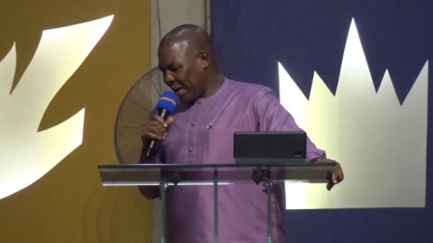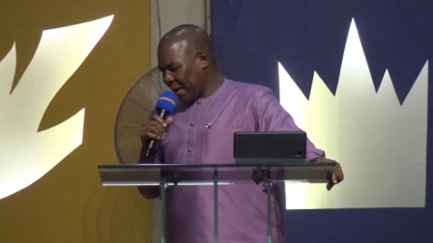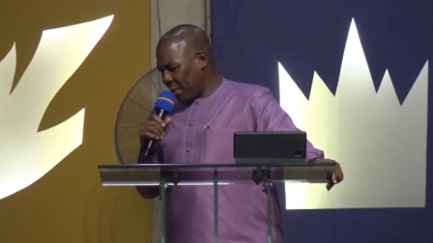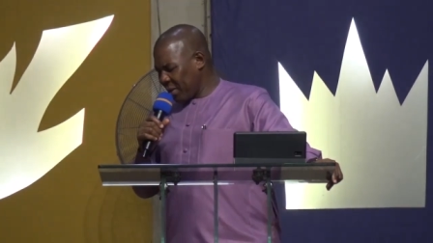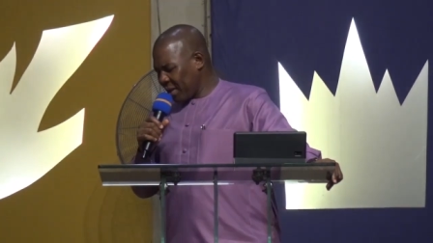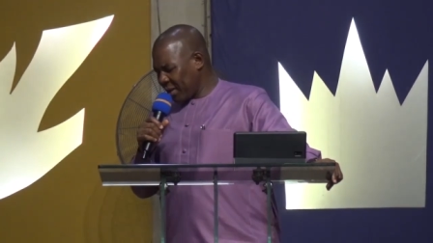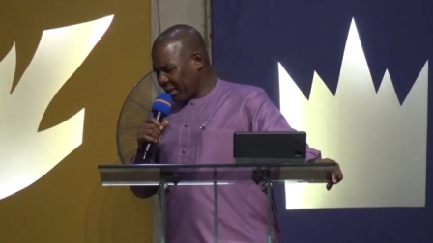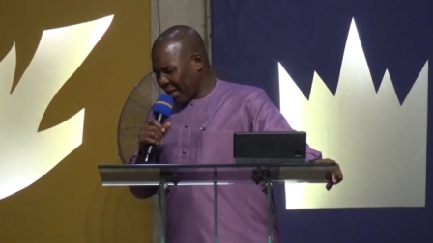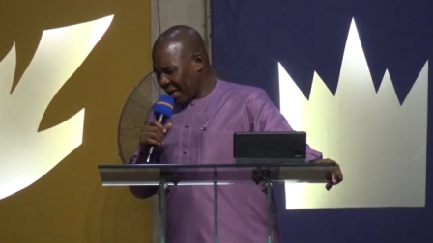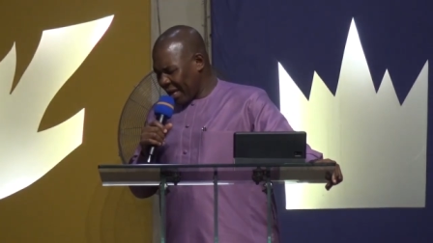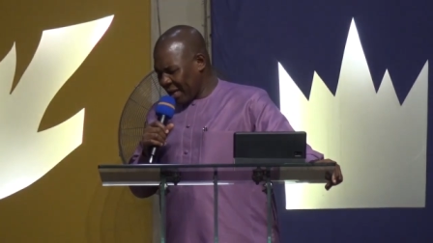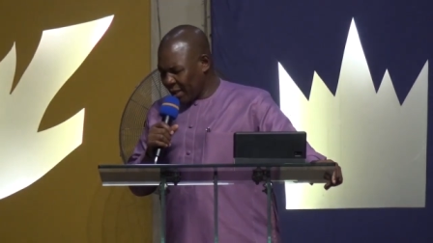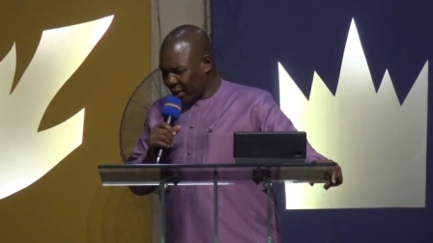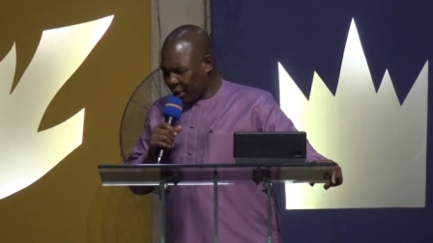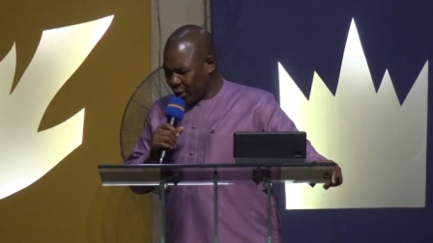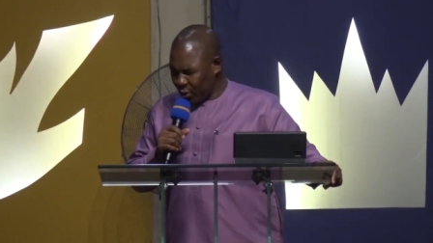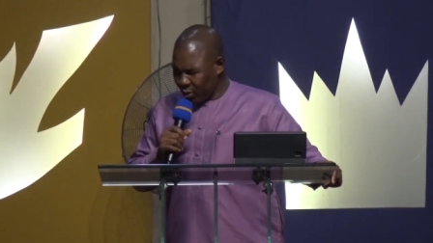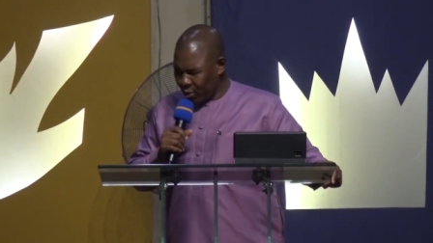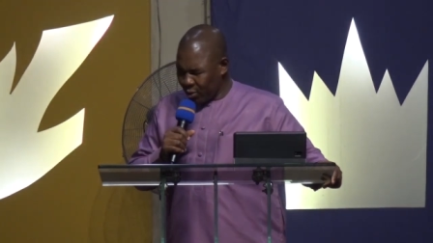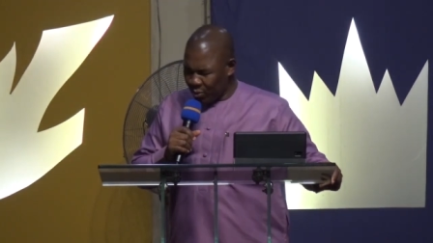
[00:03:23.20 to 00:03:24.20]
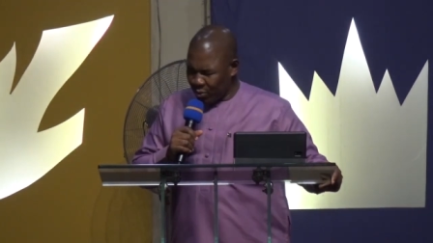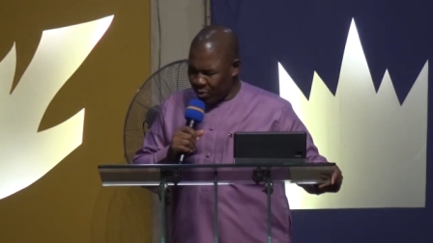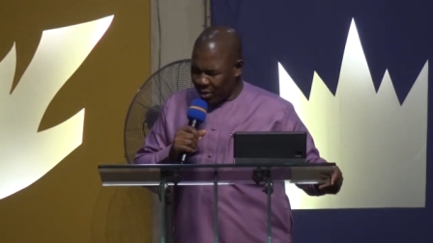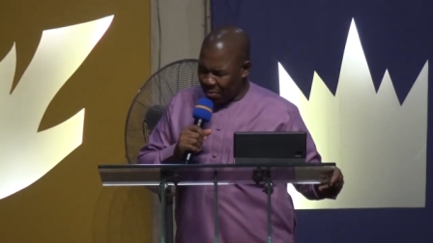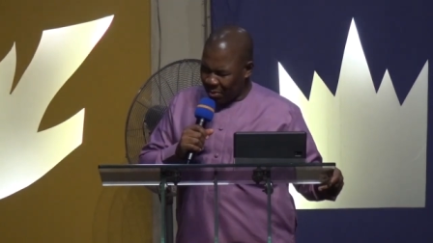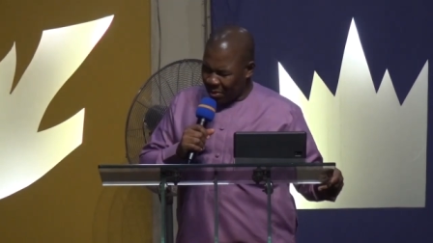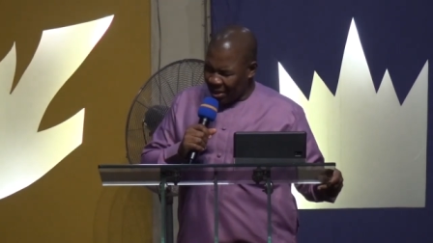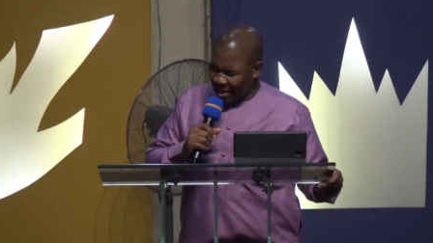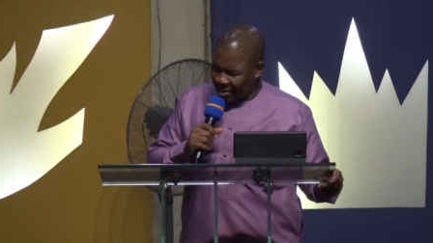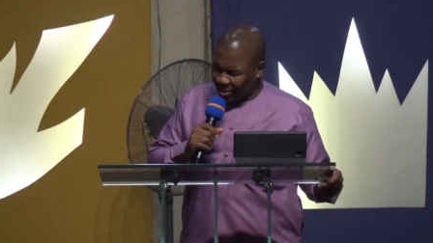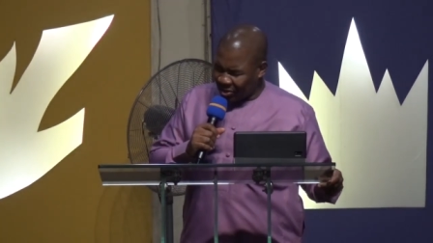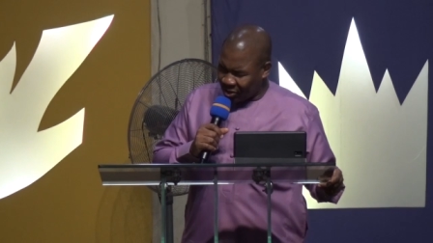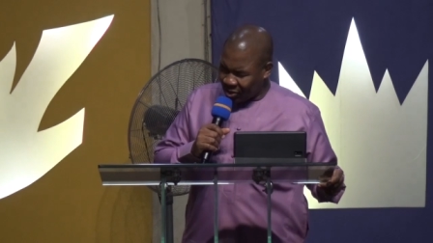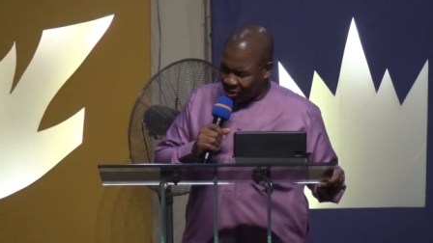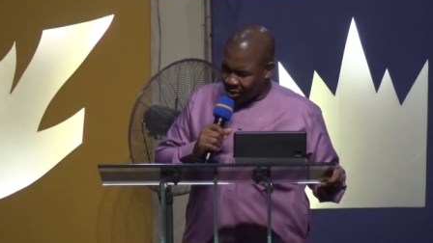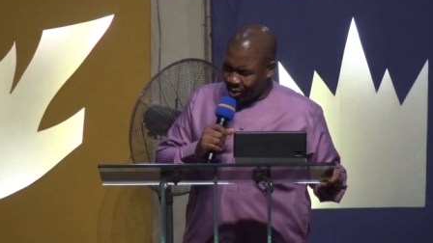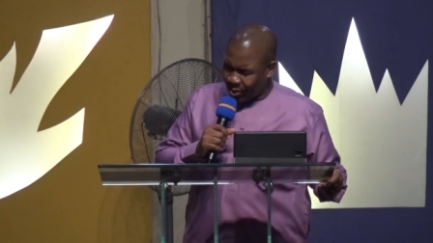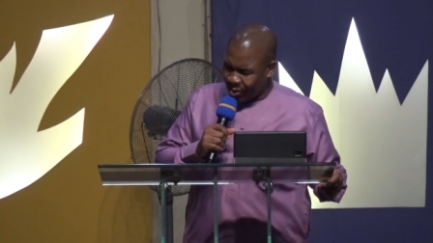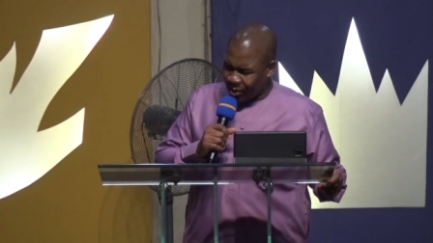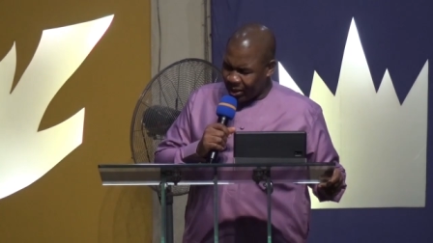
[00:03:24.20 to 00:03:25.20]
we thank you. We bless
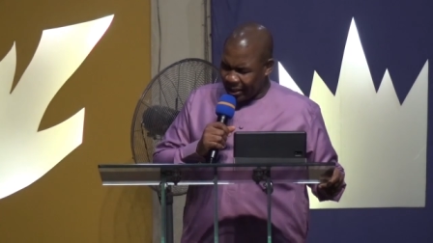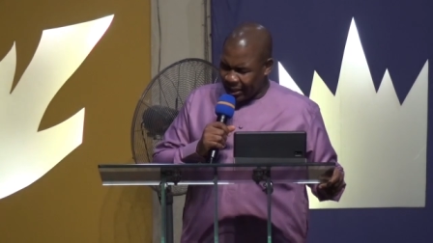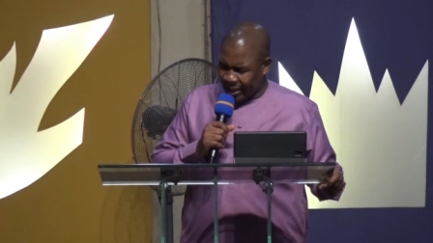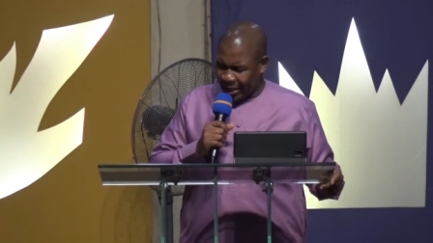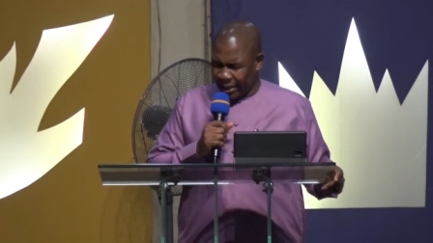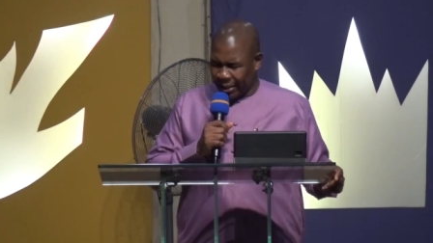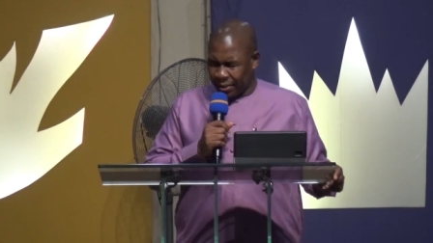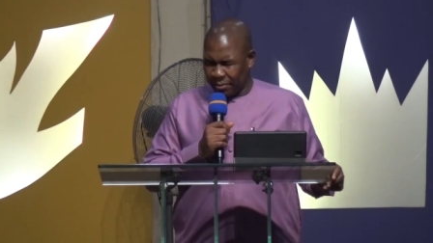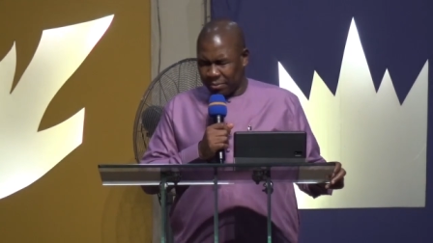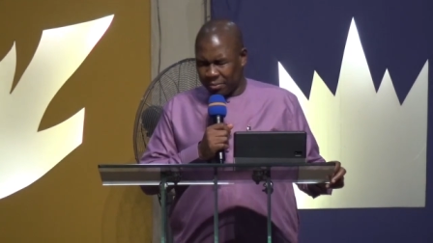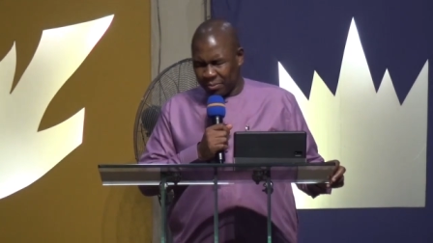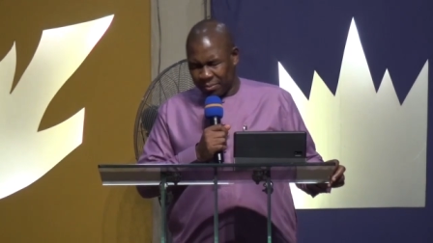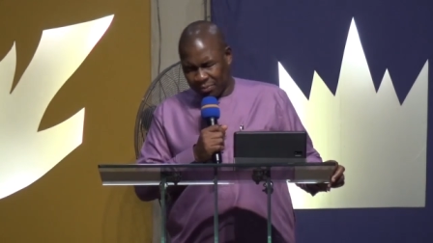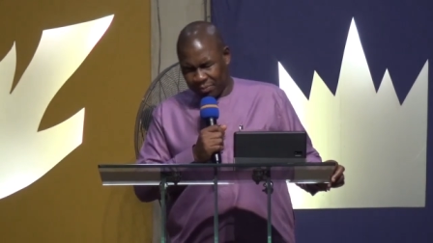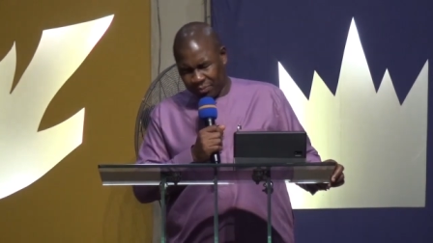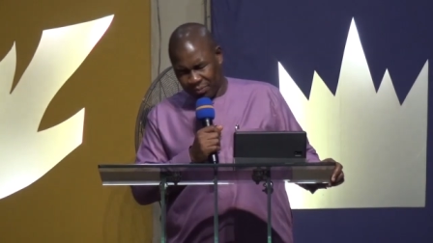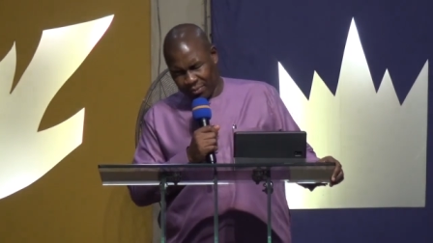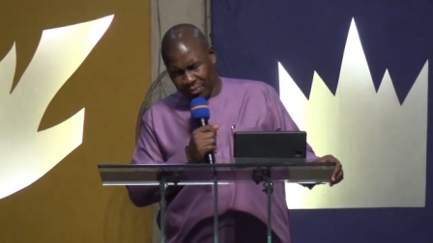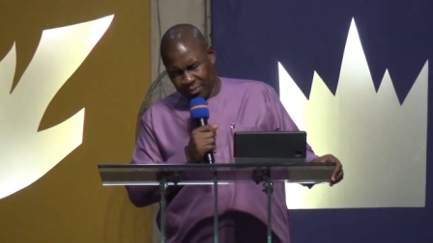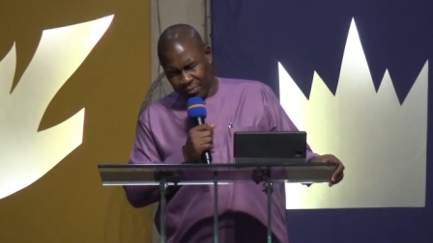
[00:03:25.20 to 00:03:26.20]
your holy name.